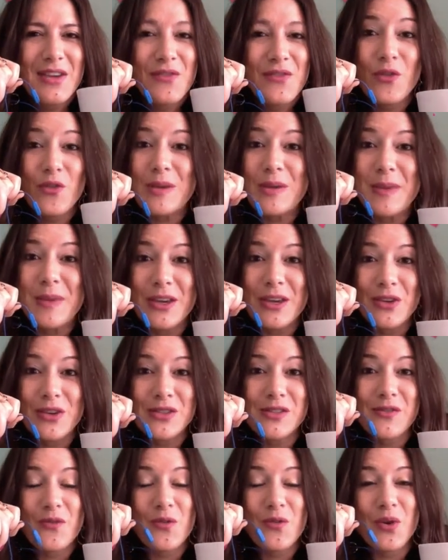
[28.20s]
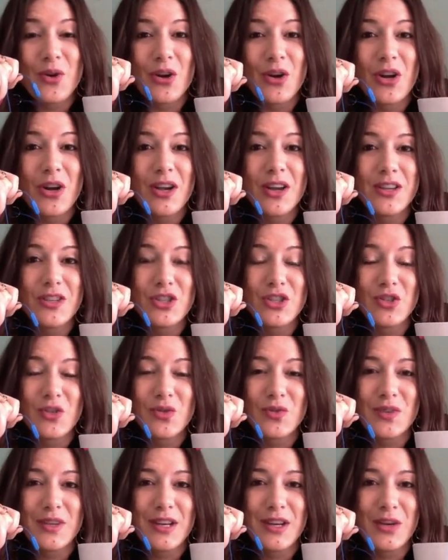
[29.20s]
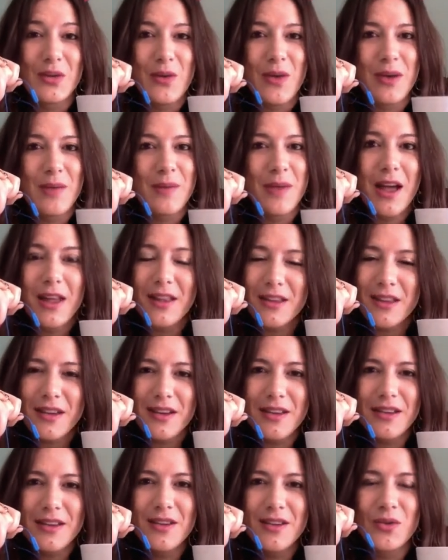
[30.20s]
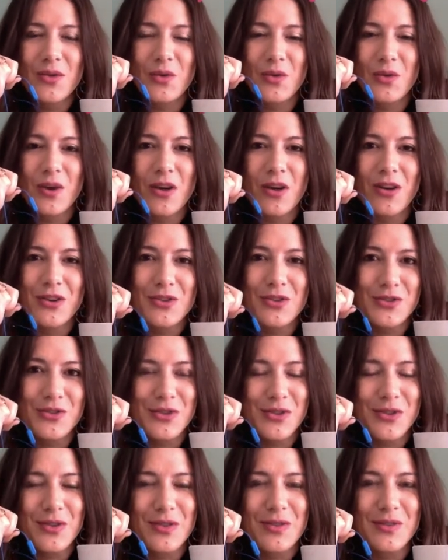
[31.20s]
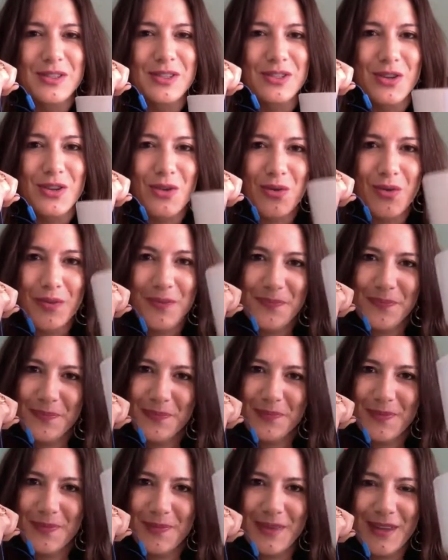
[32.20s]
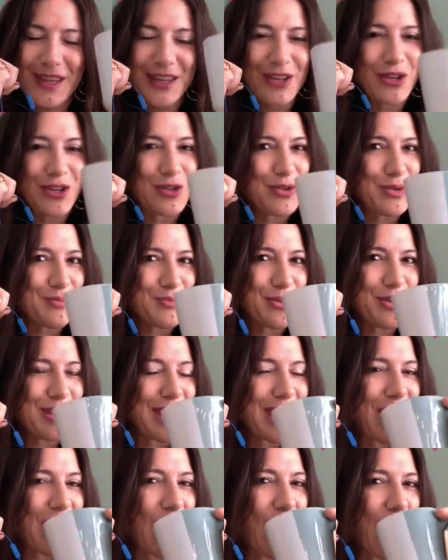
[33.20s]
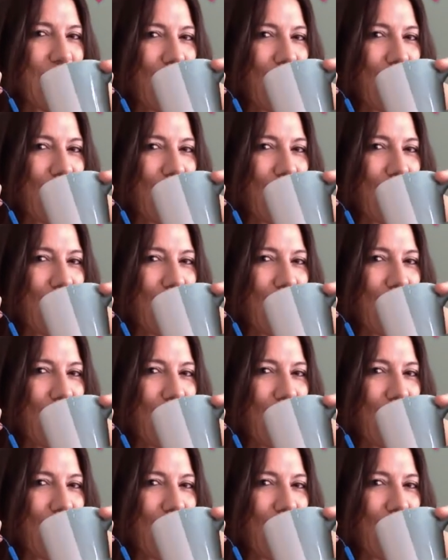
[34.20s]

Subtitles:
free meals for children in Guatemala who are underserved. So, good morning.